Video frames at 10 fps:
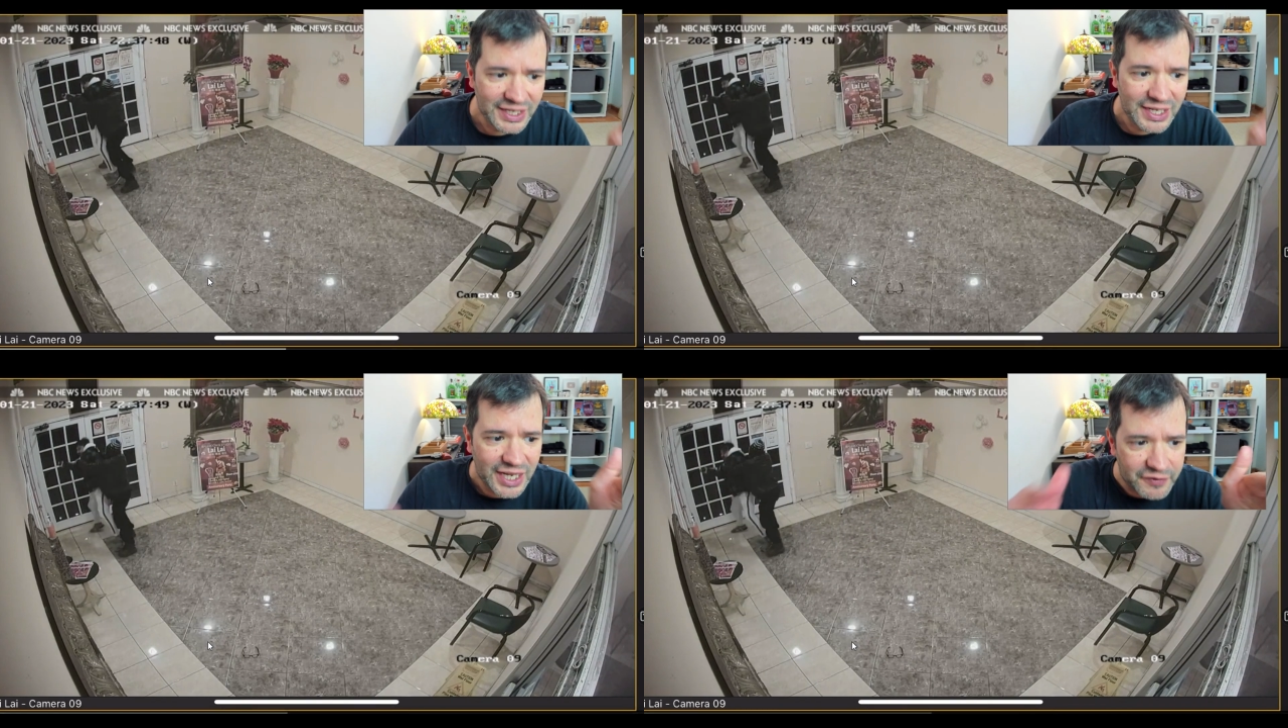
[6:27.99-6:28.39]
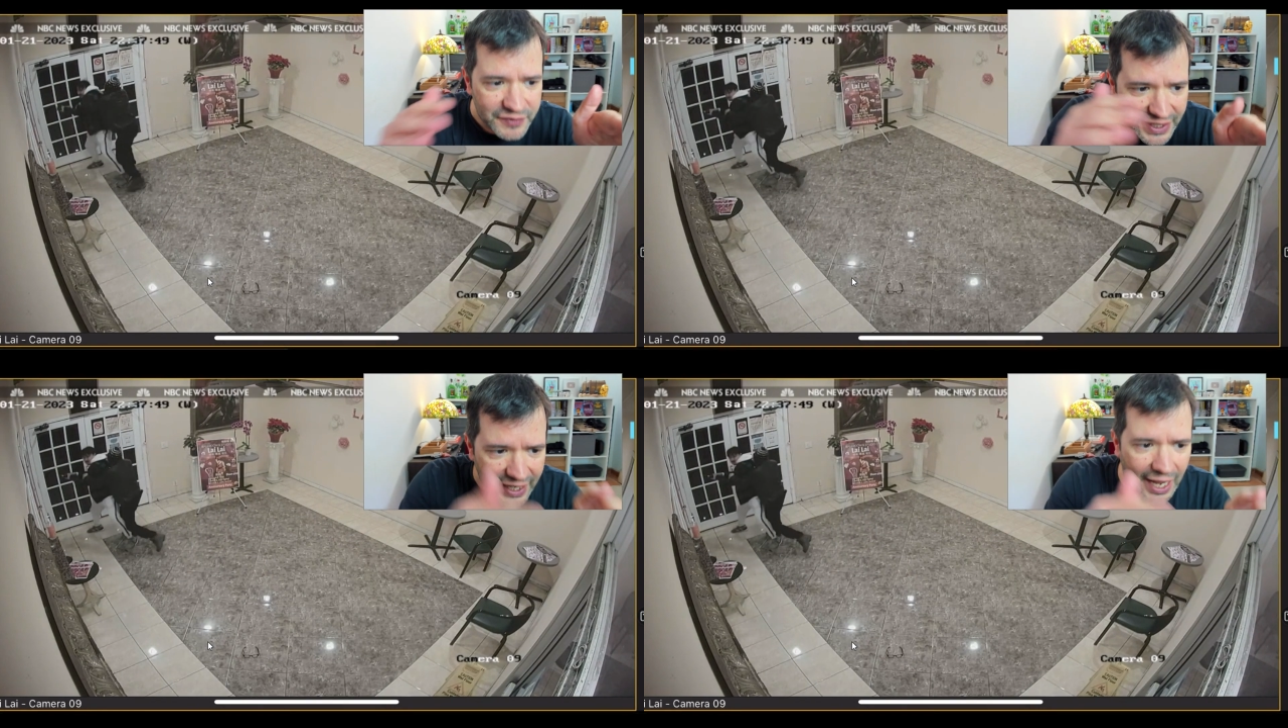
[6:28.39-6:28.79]
If
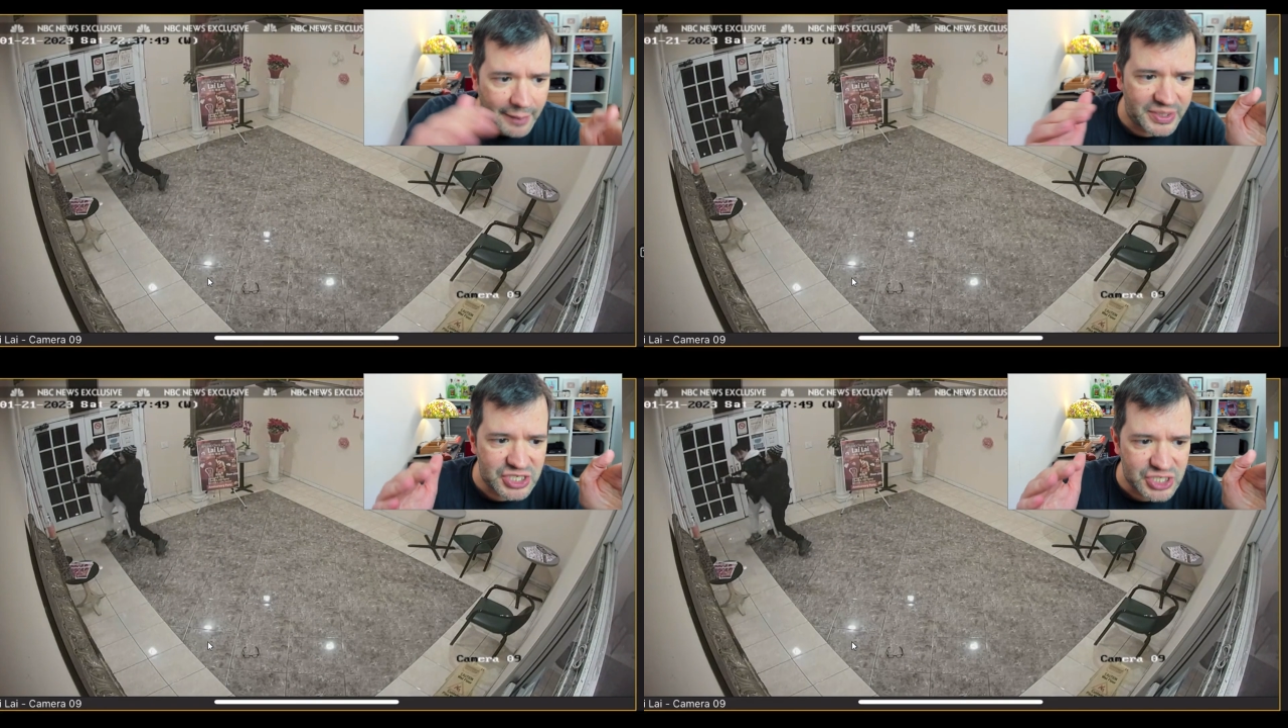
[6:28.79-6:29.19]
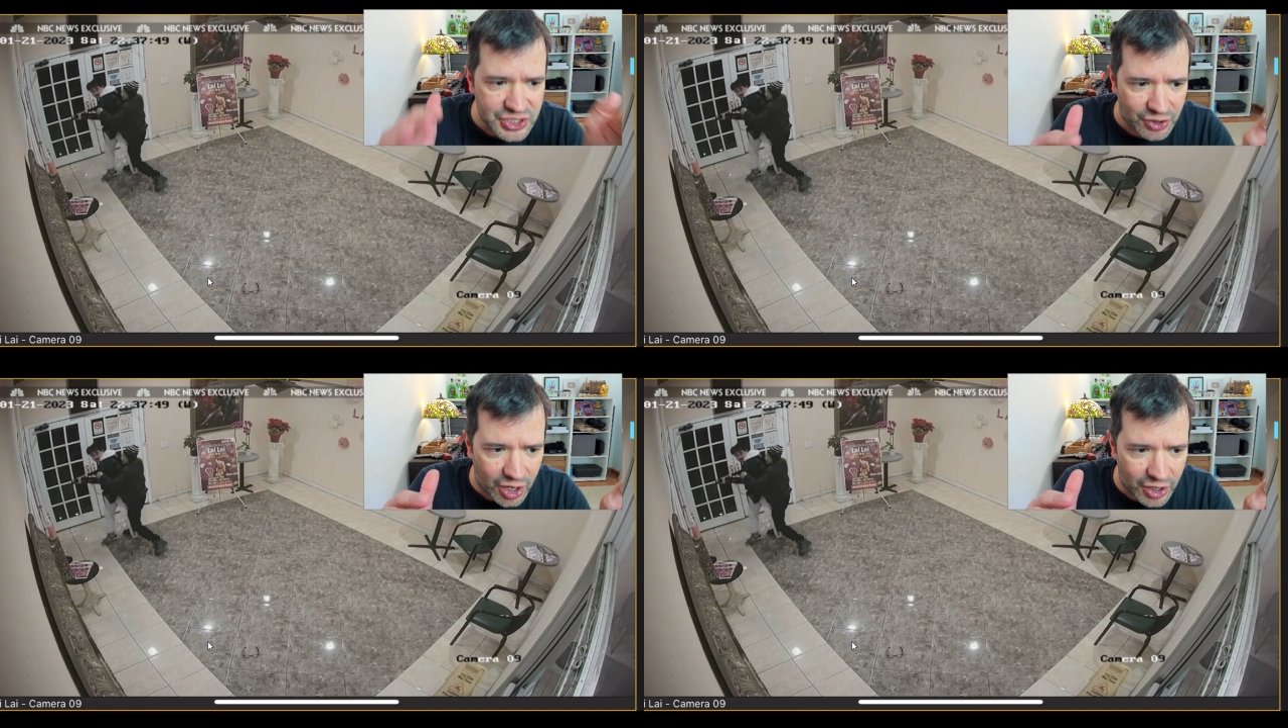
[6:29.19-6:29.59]
he had been
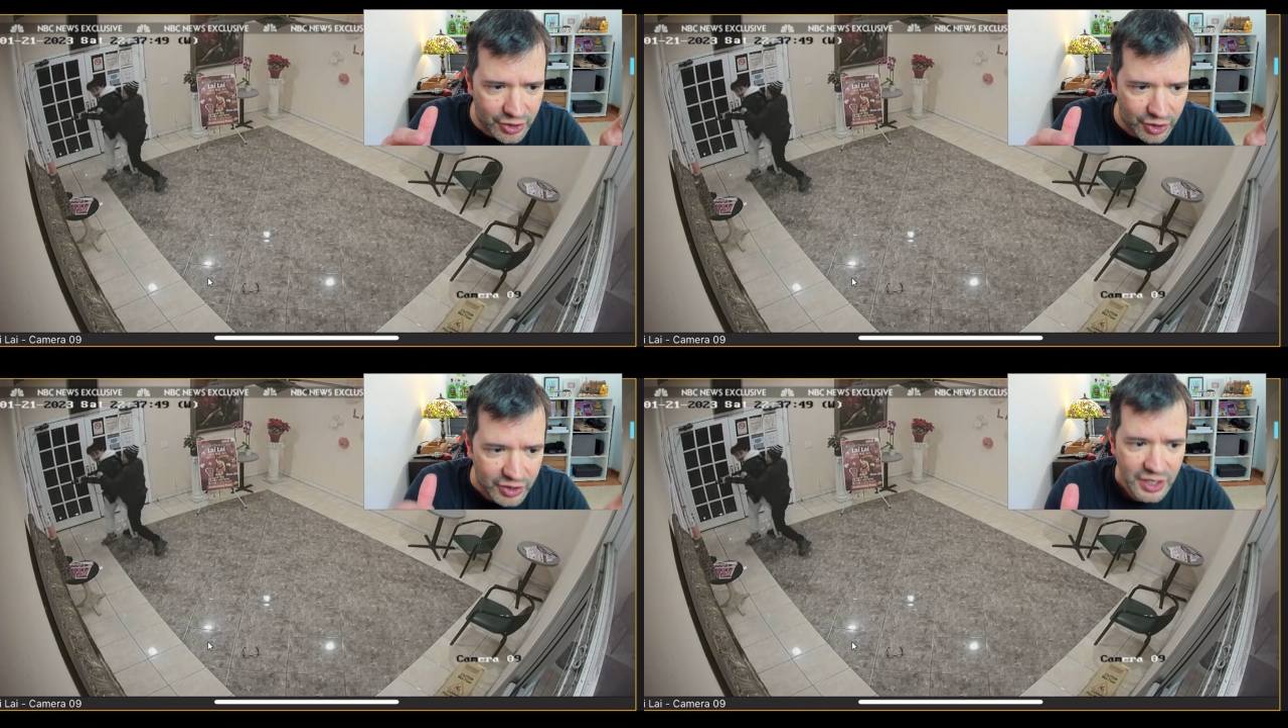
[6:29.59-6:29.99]
stronger,